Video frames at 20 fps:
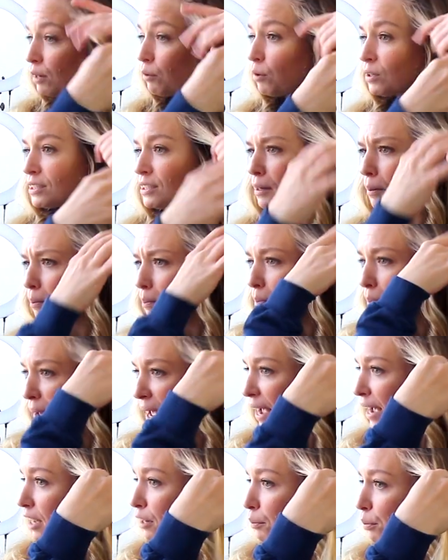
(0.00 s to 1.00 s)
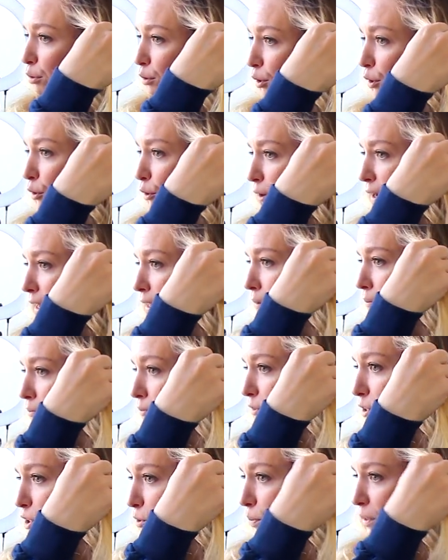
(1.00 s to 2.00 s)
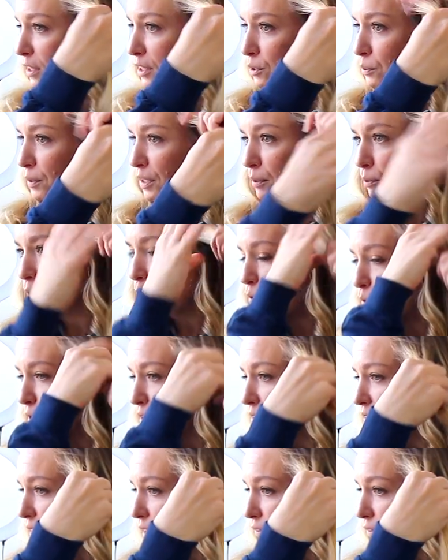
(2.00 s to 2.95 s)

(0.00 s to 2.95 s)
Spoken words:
It wasn't a bad program just because people weren't